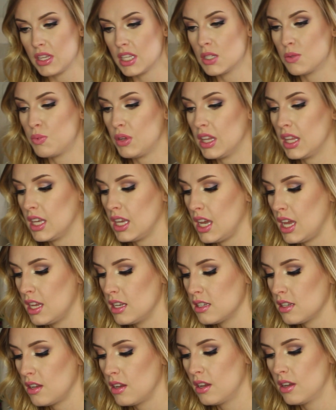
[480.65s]
me spilling
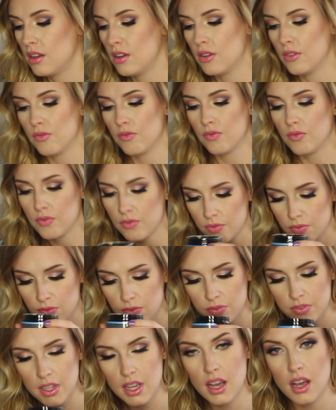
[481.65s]
it.
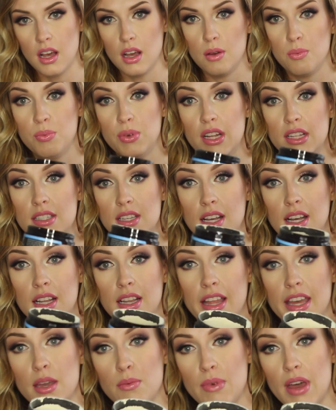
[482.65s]
Ah, but it's a
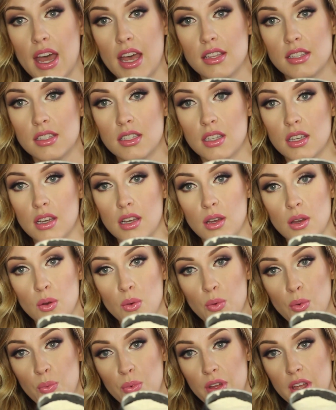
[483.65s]
clay mask,
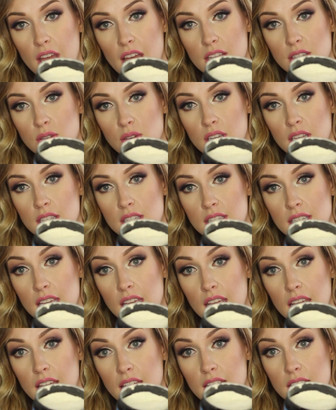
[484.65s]
but as you can
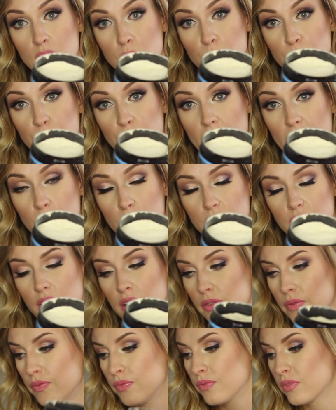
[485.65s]
see, it is
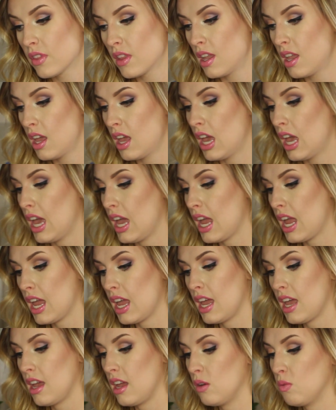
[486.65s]
powder.
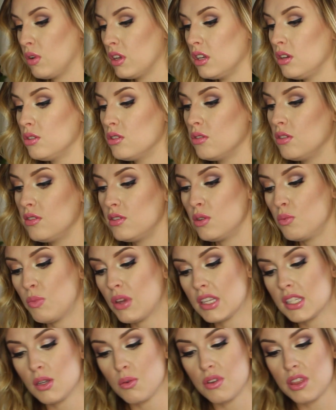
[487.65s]
And what you do is you
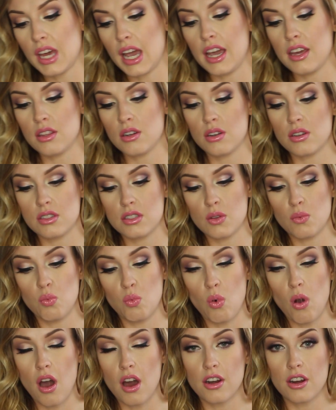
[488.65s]
mix it with either
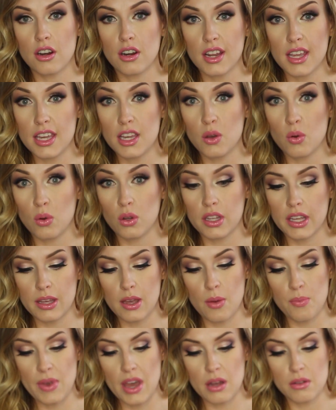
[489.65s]
some water, equal
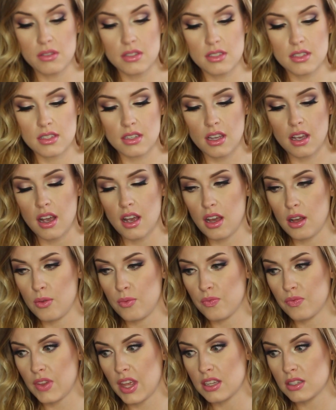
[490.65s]
amounts
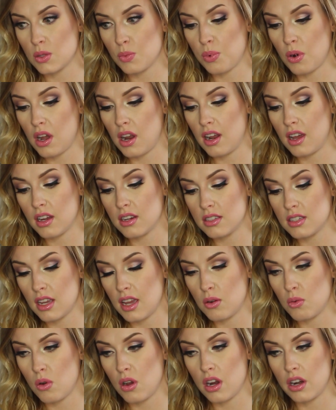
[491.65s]
um, as the product
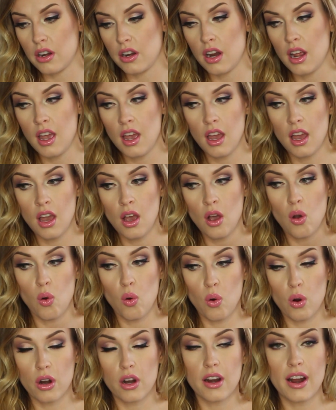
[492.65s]
and water,
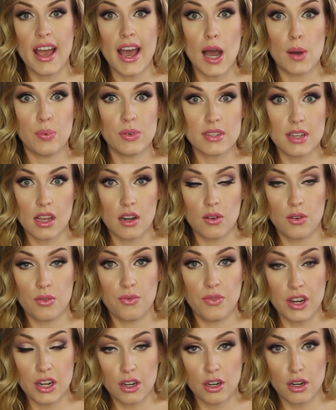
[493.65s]
or apple cider
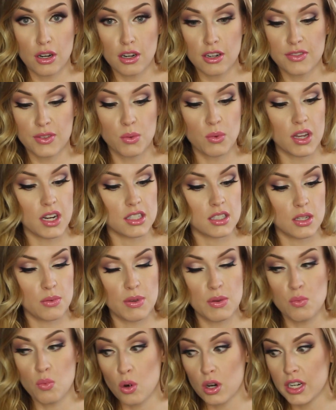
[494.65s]
vinegar if you want it to
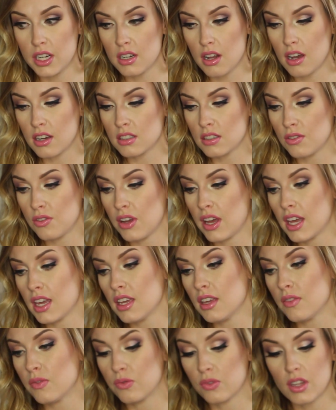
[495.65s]
be more
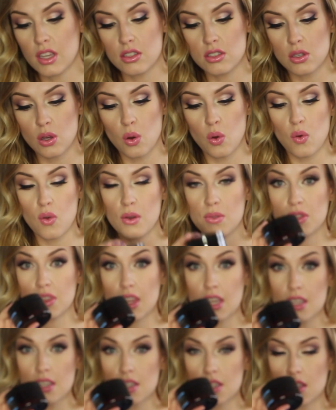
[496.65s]
detoxifying. So
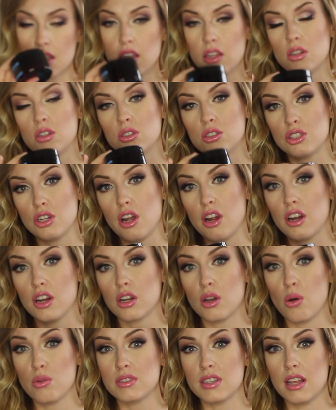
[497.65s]
this little
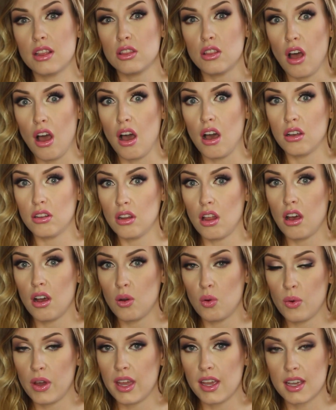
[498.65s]
jar goes a long,
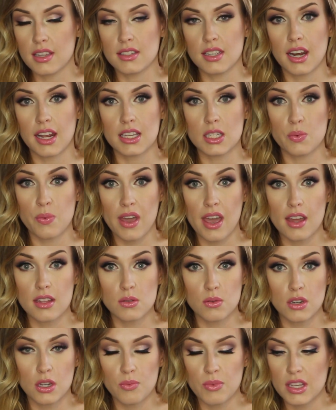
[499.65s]
long way because it
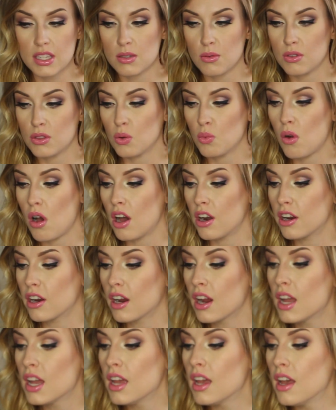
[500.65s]
expands when you mix it with the
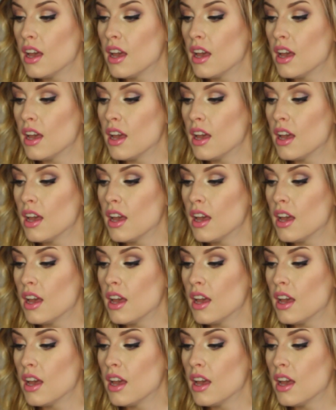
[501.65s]
water